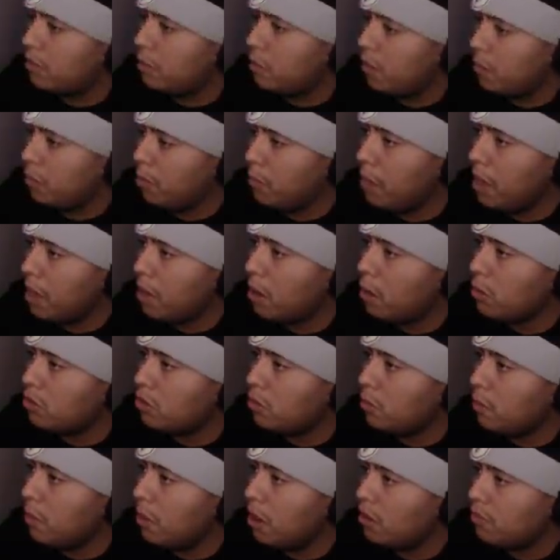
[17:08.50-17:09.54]
We might go
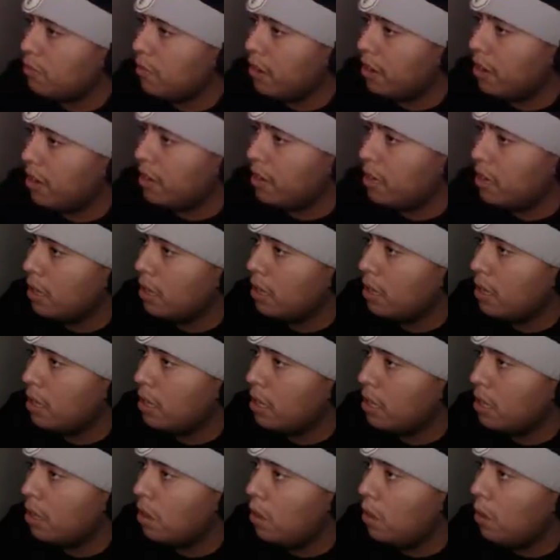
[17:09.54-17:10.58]
to a boss fight.
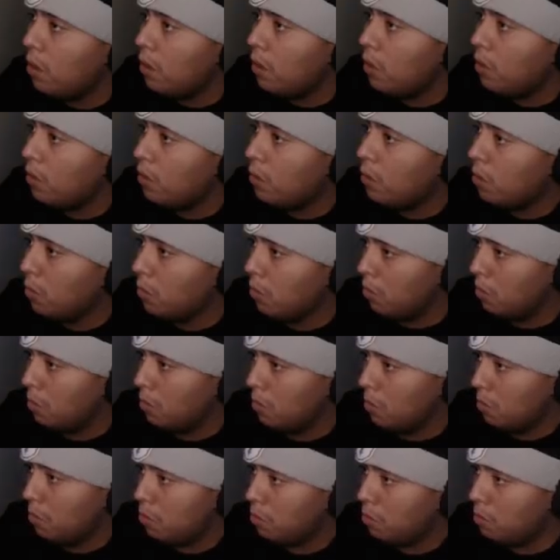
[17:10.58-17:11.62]

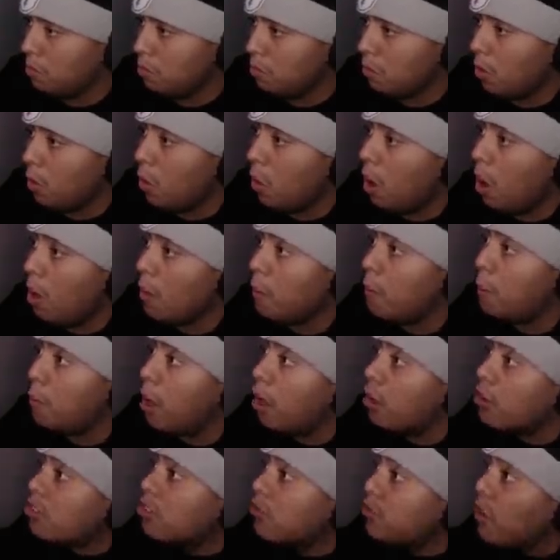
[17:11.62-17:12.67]
A
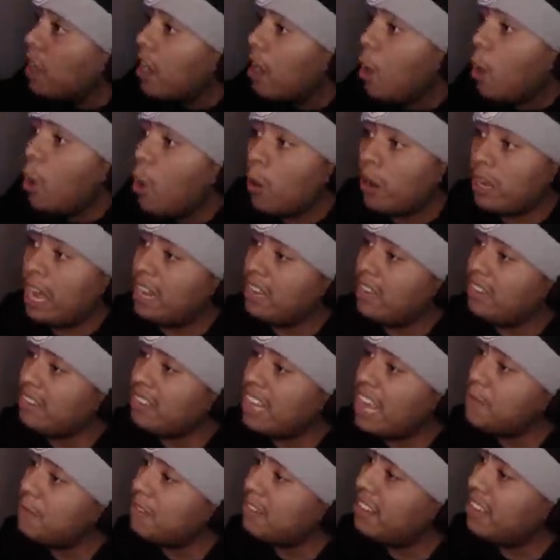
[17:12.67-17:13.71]
boss fight? Oh yeah, this
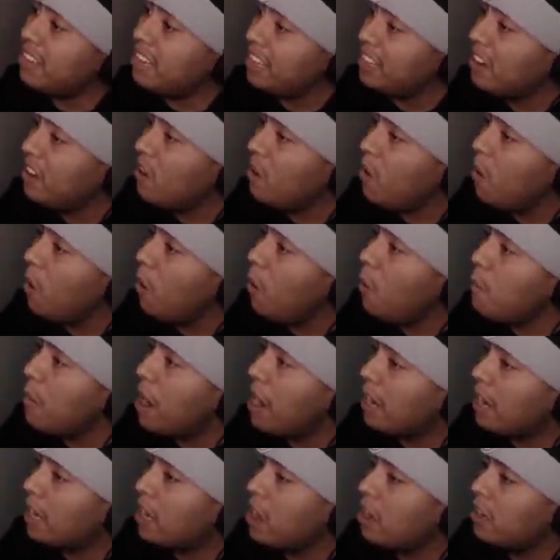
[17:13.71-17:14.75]
game is heat. Oh
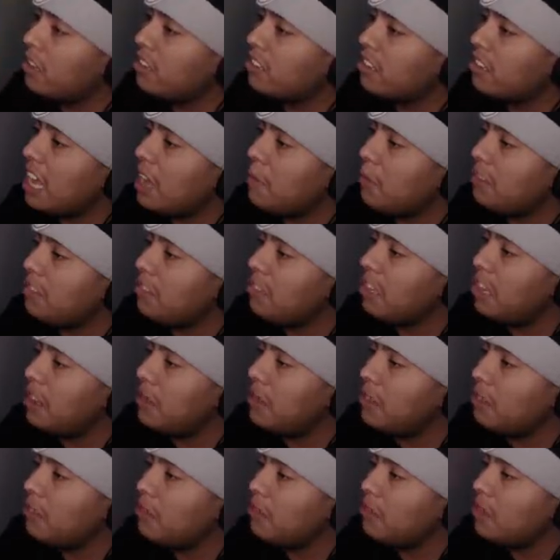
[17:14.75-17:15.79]
my god, this game is heat,
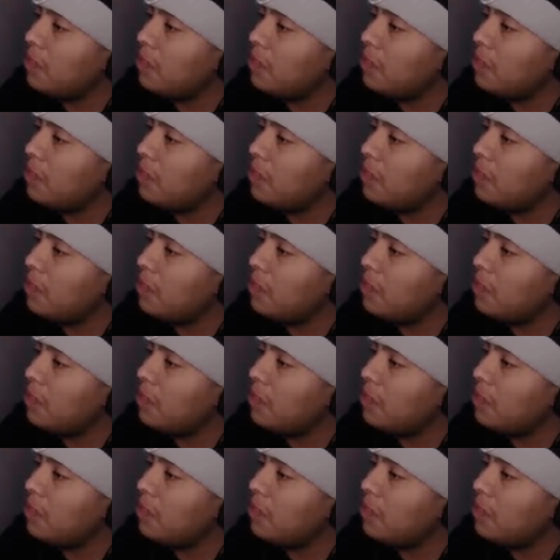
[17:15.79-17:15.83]
dude.